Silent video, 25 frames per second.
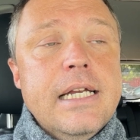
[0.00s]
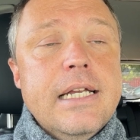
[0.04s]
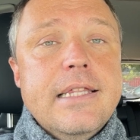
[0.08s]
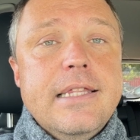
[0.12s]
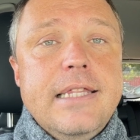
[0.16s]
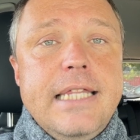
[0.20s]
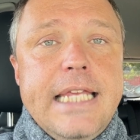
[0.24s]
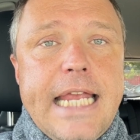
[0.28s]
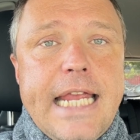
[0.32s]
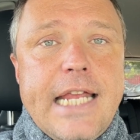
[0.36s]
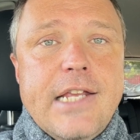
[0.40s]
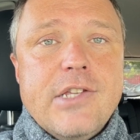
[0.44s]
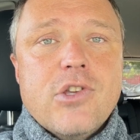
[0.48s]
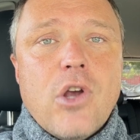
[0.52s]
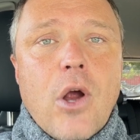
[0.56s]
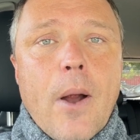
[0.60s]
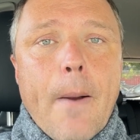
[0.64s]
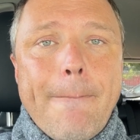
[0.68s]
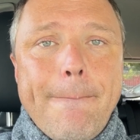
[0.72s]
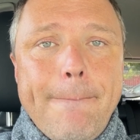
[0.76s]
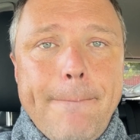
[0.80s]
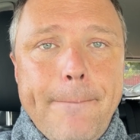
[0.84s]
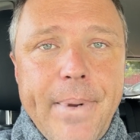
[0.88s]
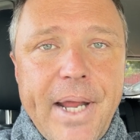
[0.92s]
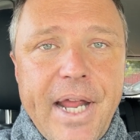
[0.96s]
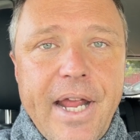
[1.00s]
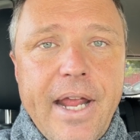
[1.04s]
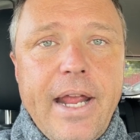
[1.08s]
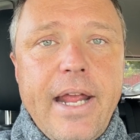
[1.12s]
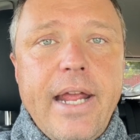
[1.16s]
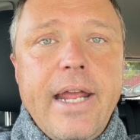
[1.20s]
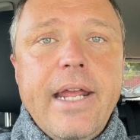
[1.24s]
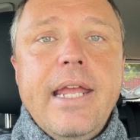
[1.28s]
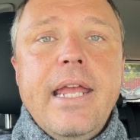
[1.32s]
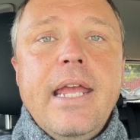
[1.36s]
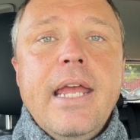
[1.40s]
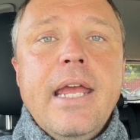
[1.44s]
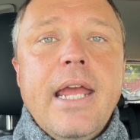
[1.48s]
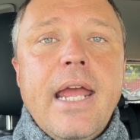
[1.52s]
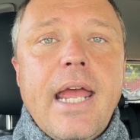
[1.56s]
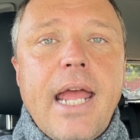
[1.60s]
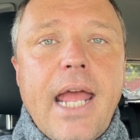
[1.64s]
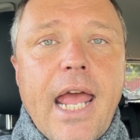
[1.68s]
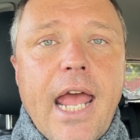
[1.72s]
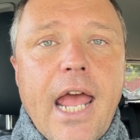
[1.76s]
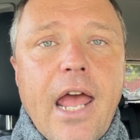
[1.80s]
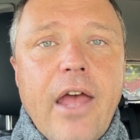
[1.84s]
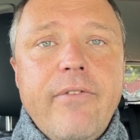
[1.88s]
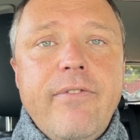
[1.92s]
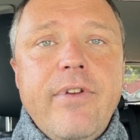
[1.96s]
These are big,
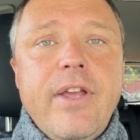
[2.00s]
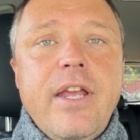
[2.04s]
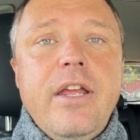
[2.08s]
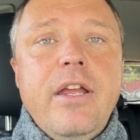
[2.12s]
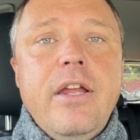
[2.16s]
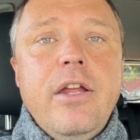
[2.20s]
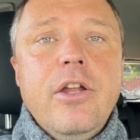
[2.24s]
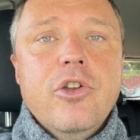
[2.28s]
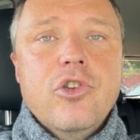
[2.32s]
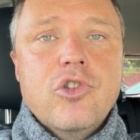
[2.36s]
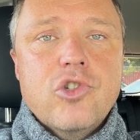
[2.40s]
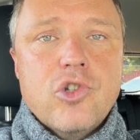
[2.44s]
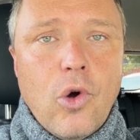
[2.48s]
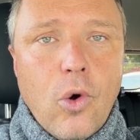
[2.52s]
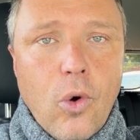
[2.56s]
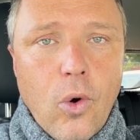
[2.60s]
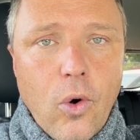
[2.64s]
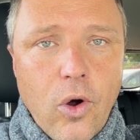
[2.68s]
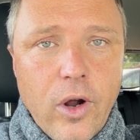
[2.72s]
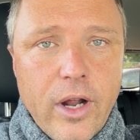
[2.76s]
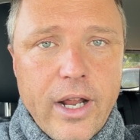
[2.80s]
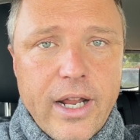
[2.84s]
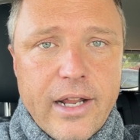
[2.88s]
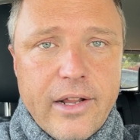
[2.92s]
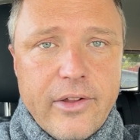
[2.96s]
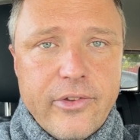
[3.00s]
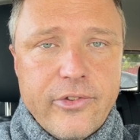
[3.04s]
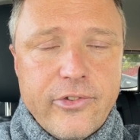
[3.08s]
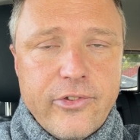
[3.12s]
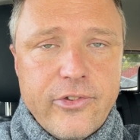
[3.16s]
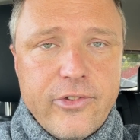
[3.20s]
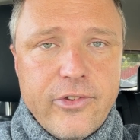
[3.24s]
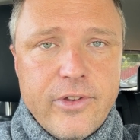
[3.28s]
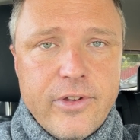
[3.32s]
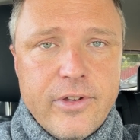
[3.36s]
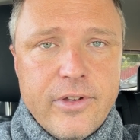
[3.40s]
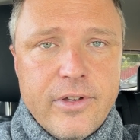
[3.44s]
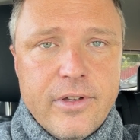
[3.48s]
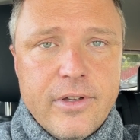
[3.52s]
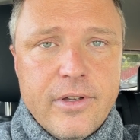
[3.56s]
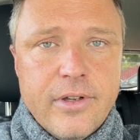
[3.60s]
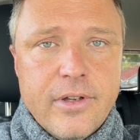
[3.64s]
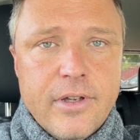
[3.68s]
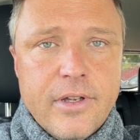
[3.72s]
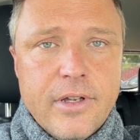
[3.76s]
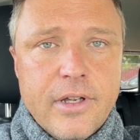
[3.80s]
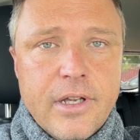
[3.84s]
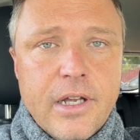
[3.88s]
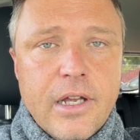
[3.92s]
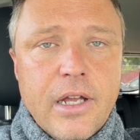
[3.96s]
heavy toys.
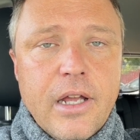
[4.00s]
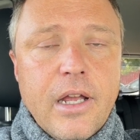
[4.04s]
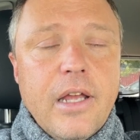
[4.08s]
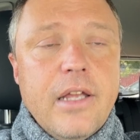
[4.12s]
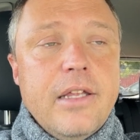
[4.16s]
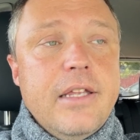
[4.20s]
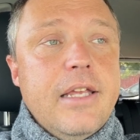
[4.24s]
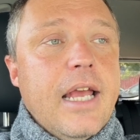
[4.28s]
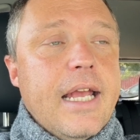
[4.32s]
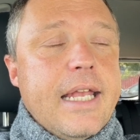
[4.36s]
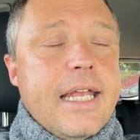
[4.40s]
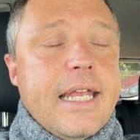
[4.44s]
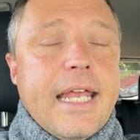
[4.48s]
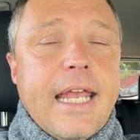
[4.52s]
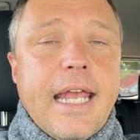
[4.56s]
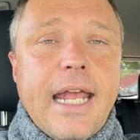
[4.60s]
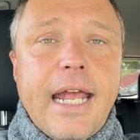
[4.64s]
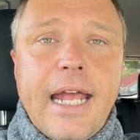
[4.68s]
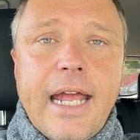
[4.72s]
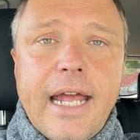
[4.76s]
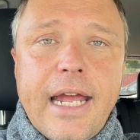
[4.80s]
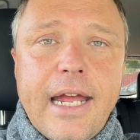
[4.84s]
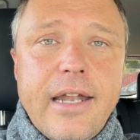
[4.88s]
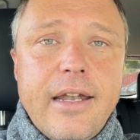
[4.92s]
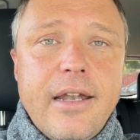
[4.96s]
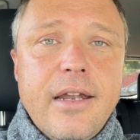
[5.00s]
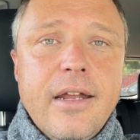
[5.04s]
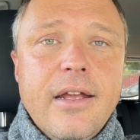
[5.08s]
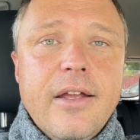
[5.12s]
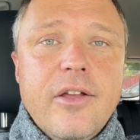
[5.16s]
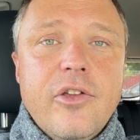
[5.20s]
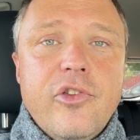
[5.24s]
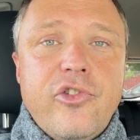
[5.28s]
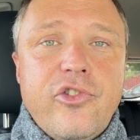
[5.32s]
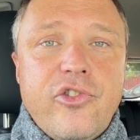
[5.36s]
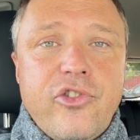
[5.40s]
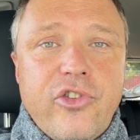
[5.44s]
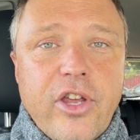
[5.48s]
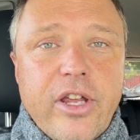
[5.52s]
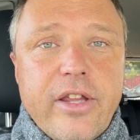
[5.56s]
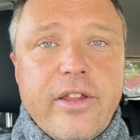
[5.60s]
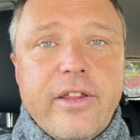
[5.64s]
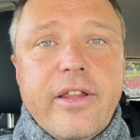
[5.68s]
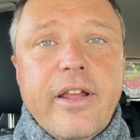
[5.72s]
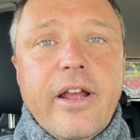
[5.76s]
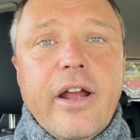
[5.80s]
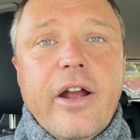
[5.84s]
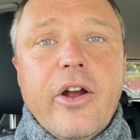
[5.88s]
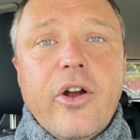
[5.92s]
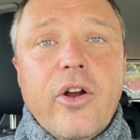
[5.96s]
You can't sit
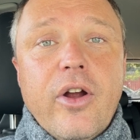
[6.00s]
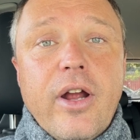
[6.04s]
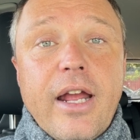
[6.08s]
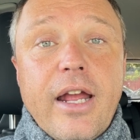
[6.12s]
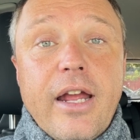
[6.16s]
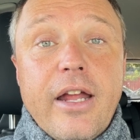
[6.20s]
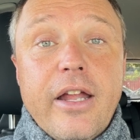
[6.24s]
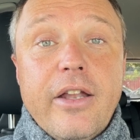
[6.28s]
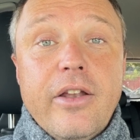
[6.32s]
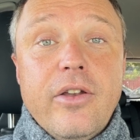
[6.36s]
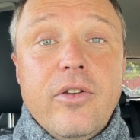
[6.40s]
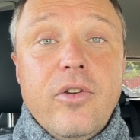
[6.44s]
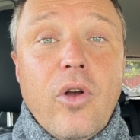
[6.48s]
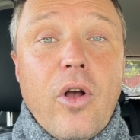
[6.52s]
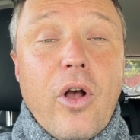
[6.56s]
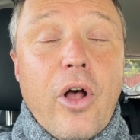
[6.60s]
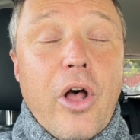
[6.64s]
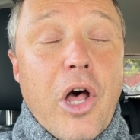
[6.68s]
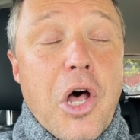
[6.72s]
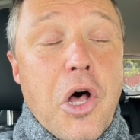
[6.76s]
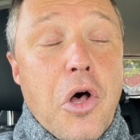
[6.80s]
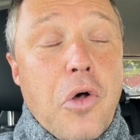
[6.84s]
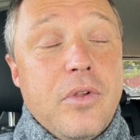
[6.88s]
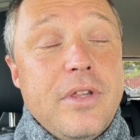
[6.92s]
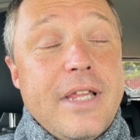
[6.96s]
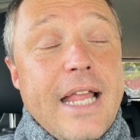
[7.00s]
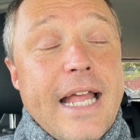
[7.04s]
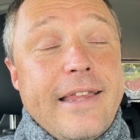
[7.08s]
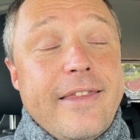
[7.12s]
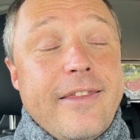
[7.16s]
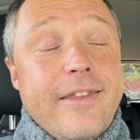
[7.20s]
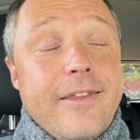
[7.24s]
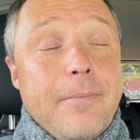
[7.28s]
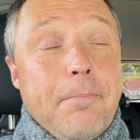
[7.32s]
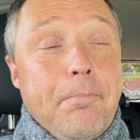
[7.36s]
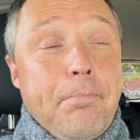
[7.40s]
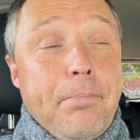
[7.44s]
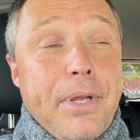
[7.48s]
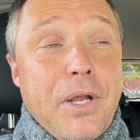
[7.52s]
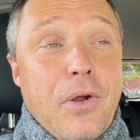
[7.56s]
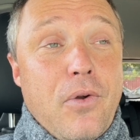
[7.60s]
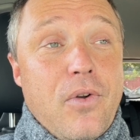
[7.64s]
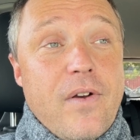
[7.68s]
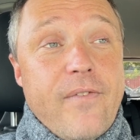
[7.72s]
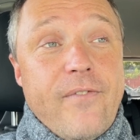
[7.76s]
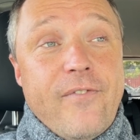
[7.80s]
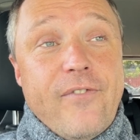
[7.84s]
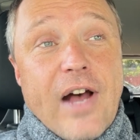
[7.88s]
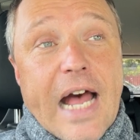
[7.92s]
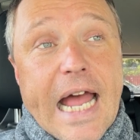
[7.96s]
there and, oh, let's
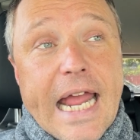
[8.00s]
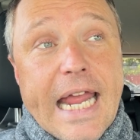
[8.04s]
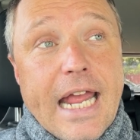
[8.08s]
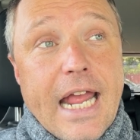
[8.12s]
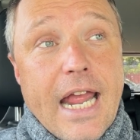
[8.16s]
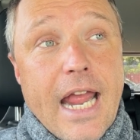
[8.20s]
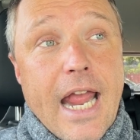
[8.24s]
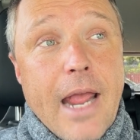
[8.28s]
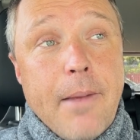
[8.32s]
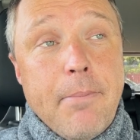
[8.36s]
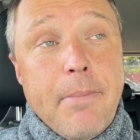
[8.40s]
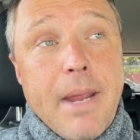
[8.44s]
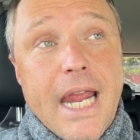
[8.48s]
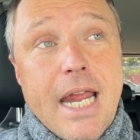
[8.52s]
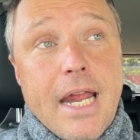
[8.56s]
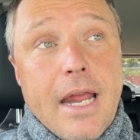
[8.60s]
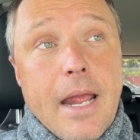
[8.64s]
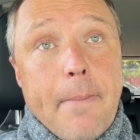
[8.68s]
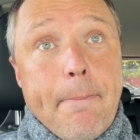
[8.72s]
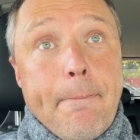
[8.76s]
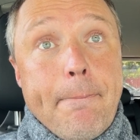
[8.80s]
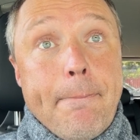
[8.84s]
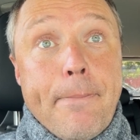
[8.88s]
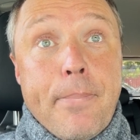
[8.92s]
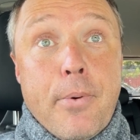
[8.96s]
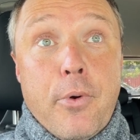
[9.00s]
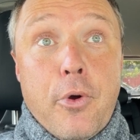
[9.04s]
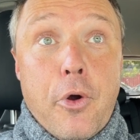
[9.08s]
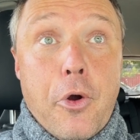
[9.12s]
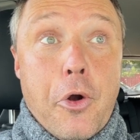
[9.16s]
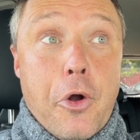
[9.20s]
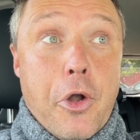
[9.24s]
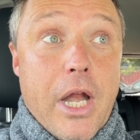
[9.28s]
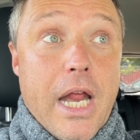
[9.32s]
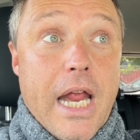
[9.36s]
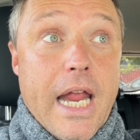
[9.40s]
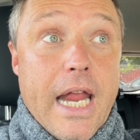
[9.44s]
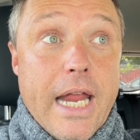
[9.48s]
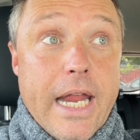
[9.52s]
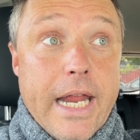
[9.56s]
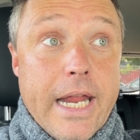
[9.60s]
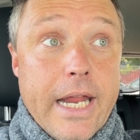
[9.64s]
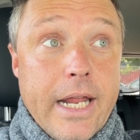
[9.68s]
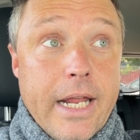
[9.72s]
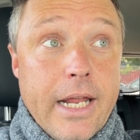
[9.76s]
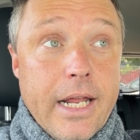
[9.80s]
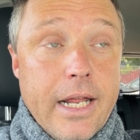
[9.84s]
beautify it and make it pretty.